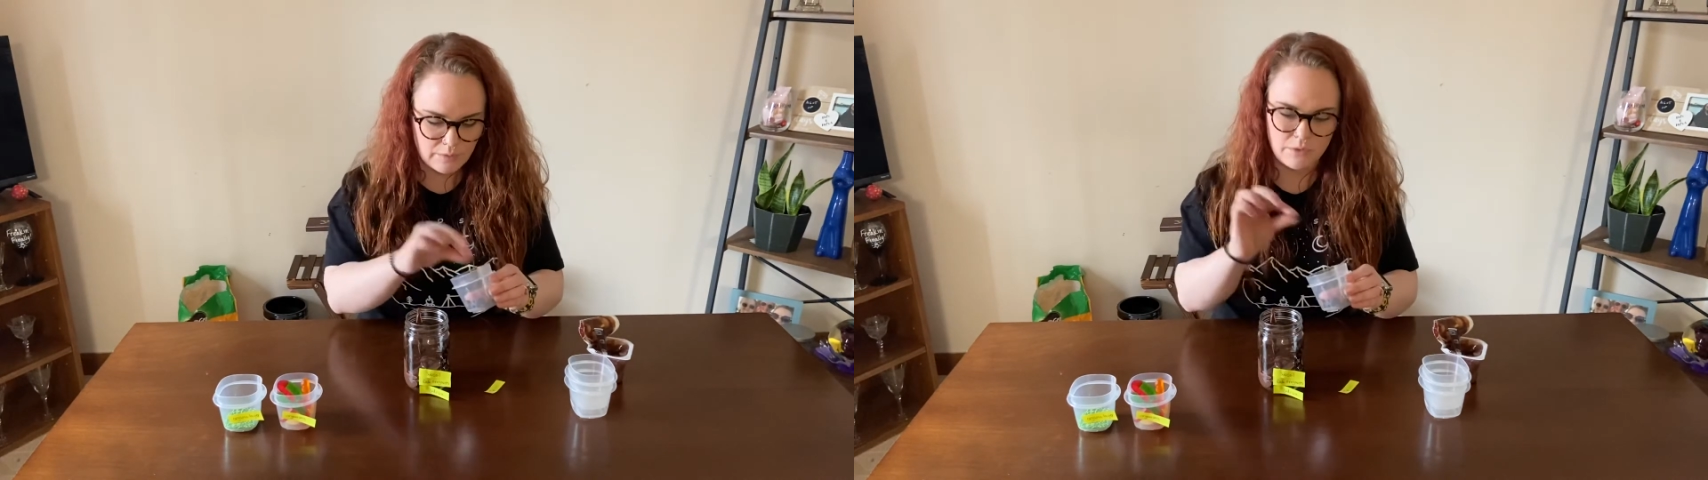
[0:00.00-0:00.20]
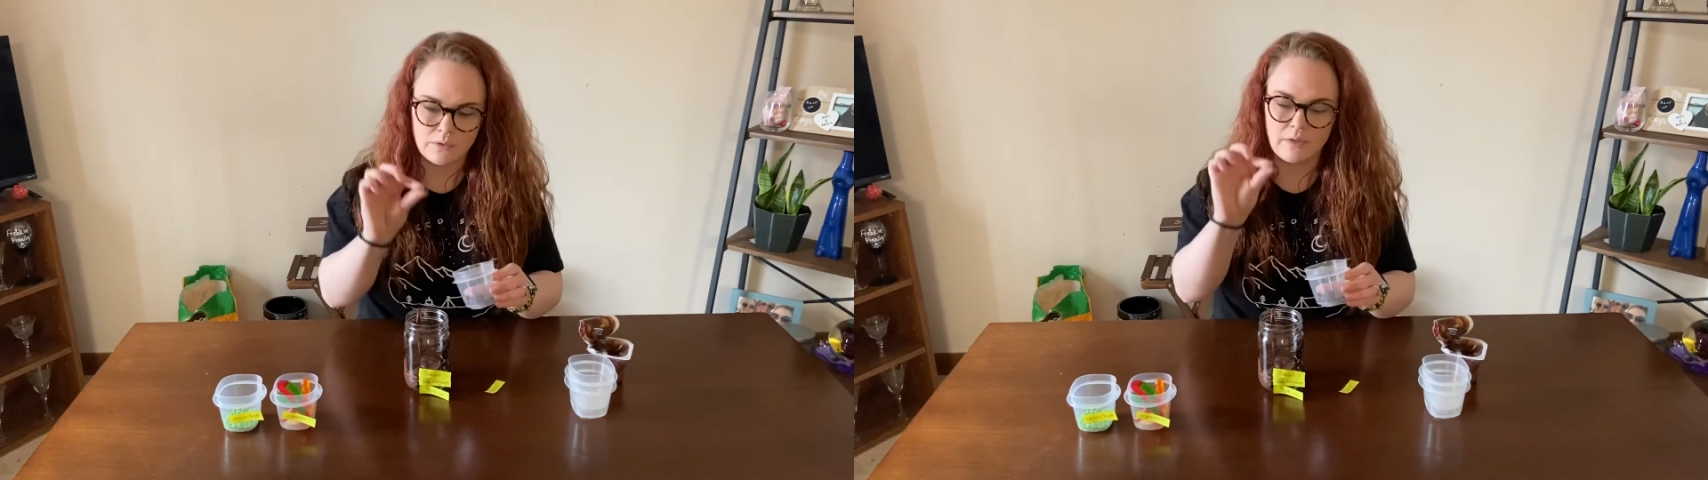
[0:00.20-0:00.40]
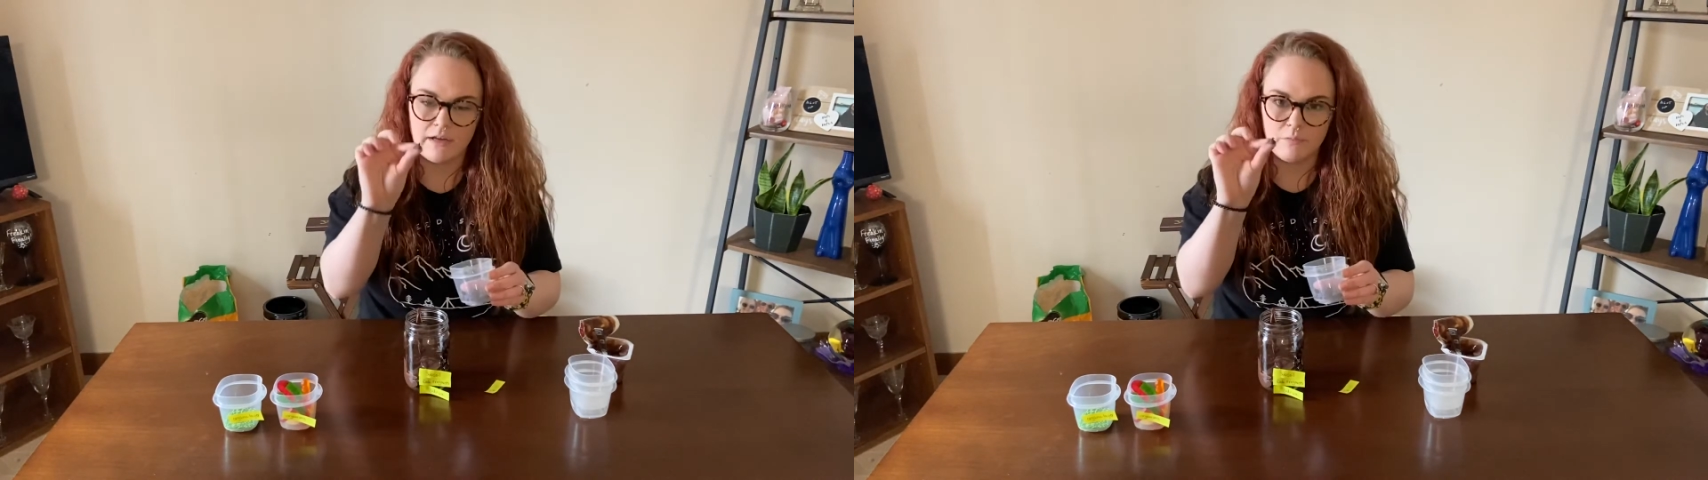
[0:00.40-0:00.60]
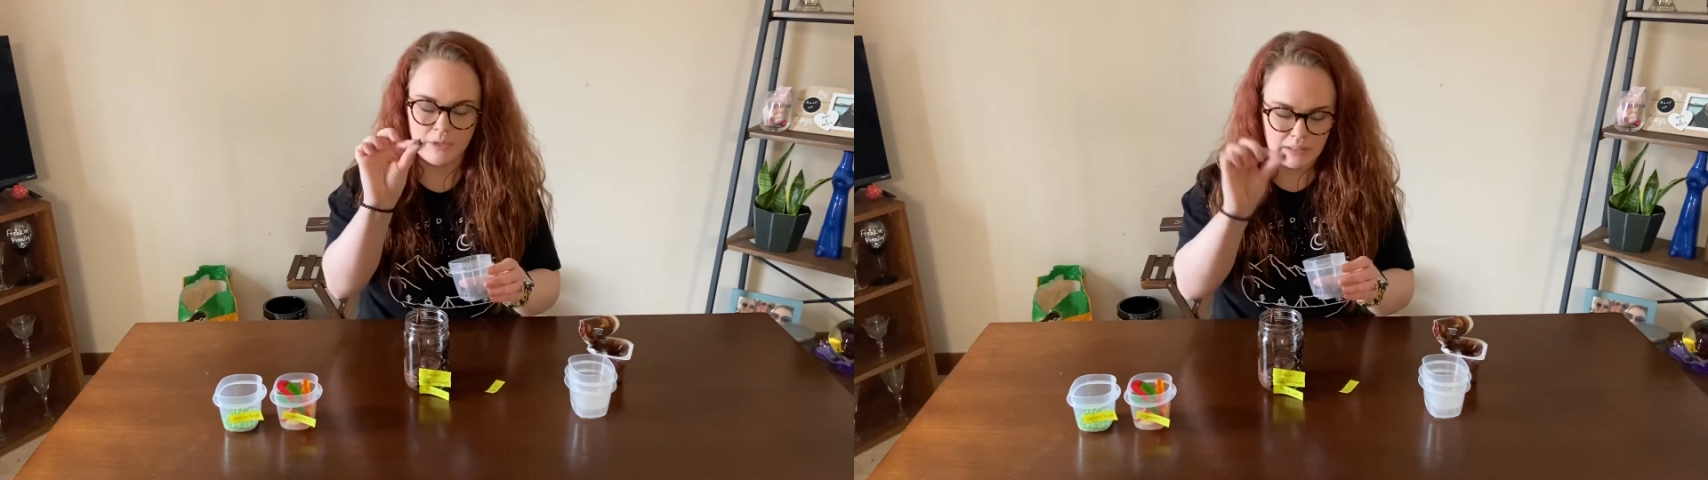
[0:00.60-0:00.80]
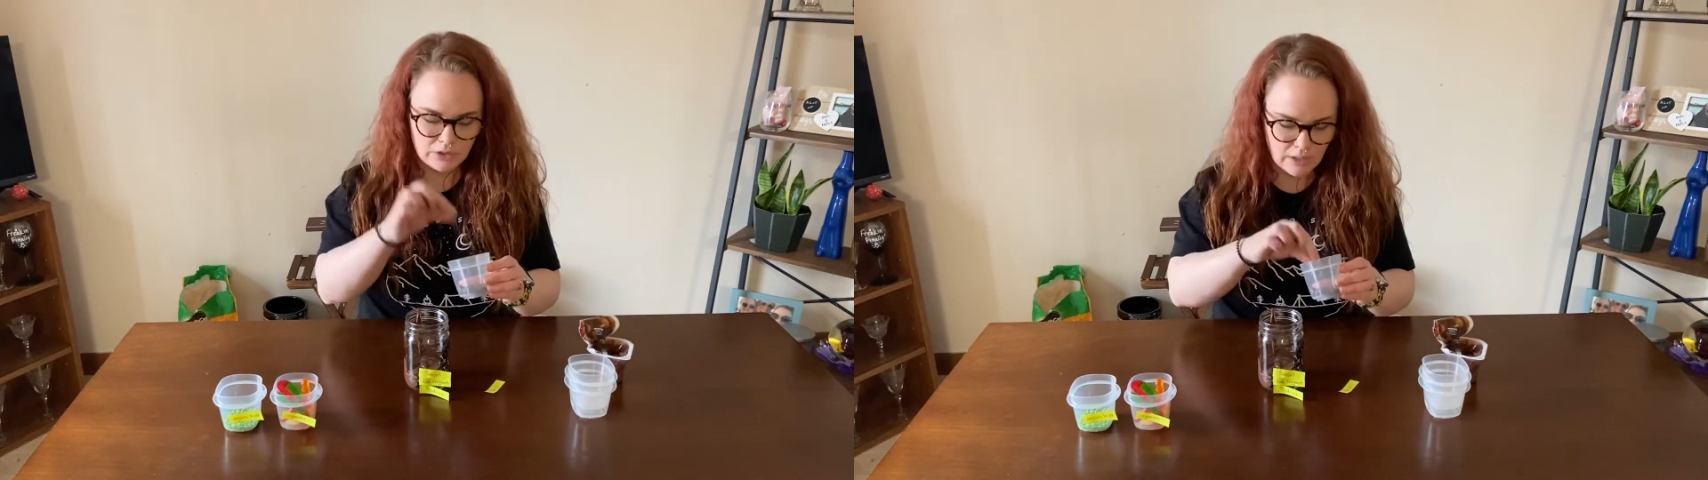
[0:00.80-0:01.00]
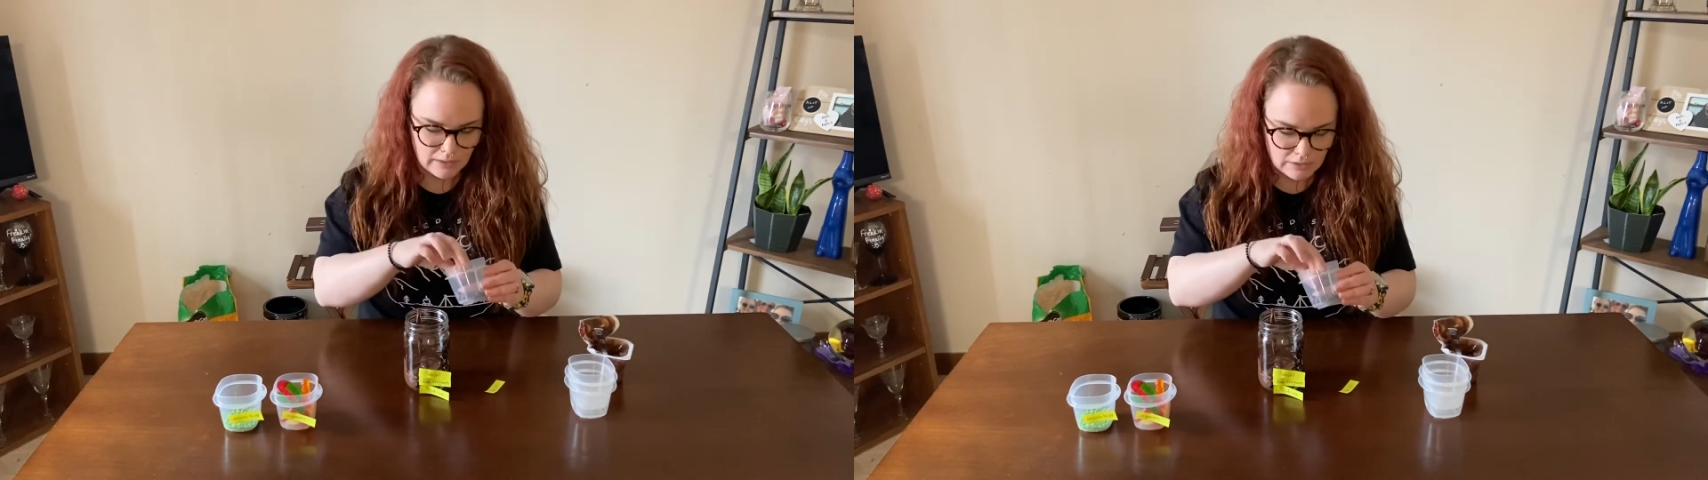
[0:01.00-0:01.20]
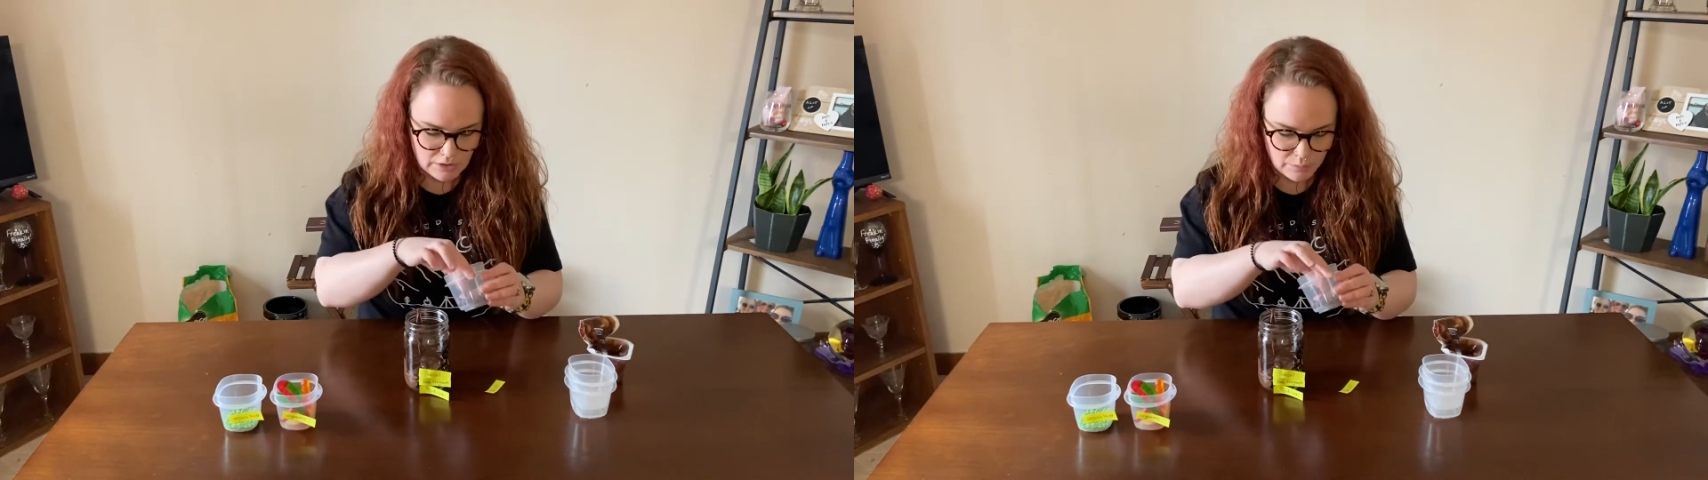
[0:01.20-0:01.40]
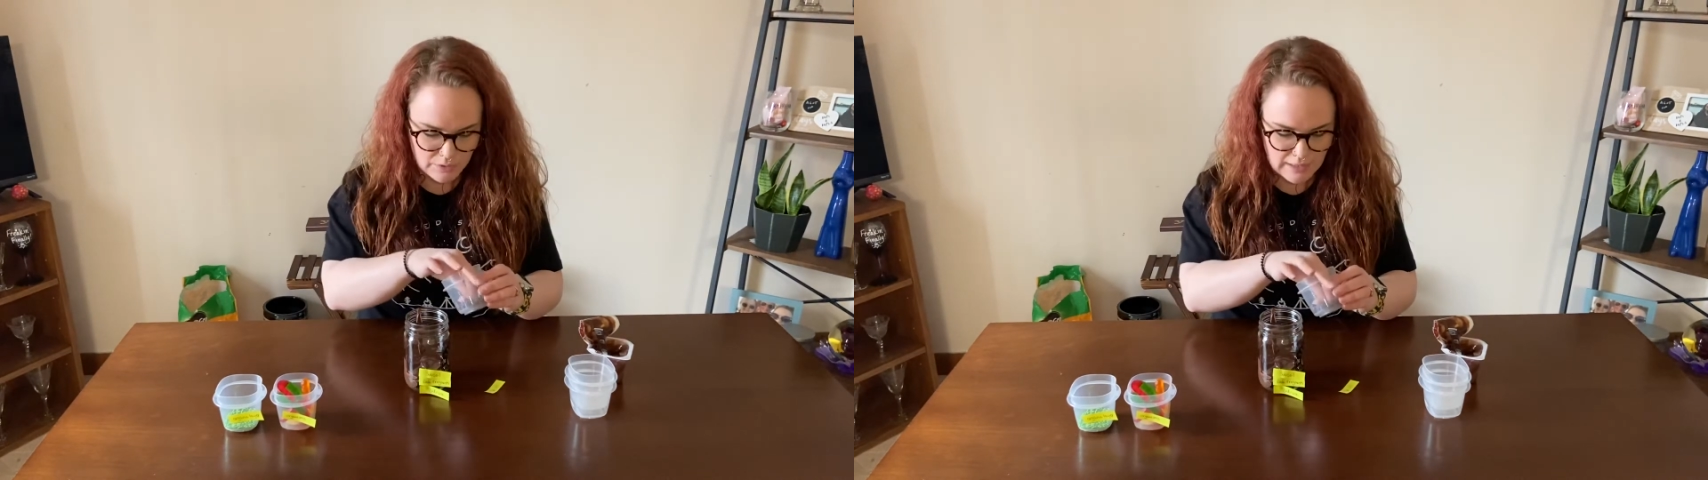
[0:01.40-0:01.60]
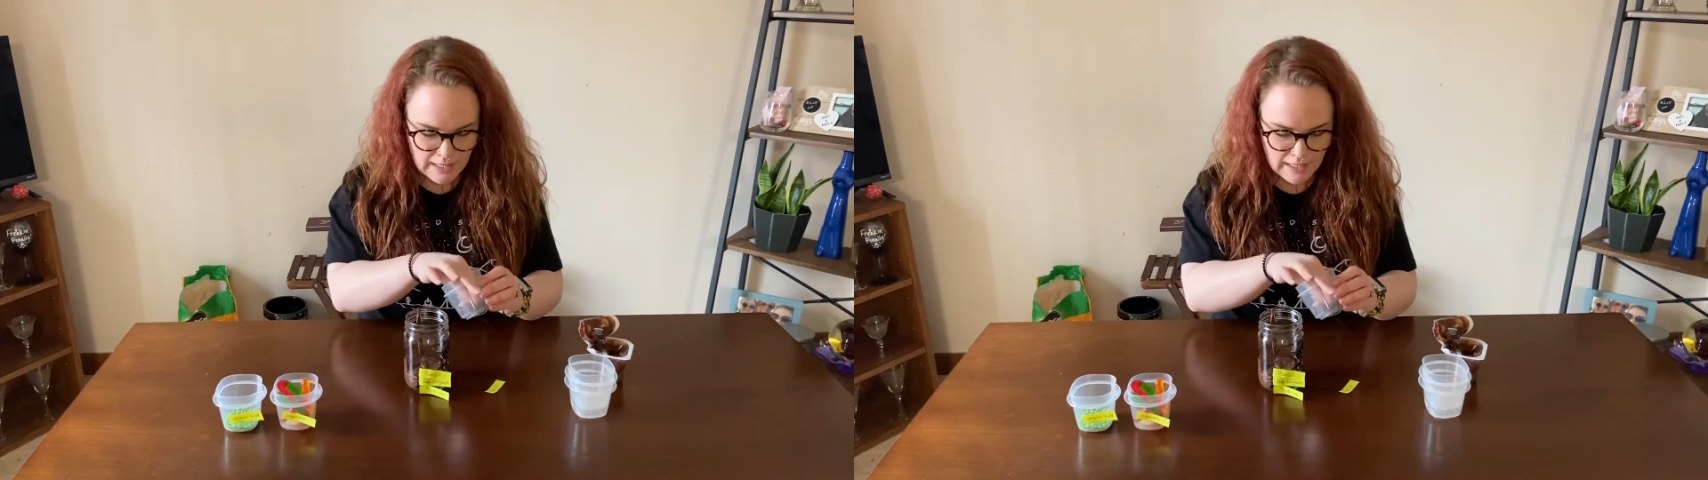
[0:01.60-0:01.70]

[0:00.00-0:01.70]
So we have big chocolate chips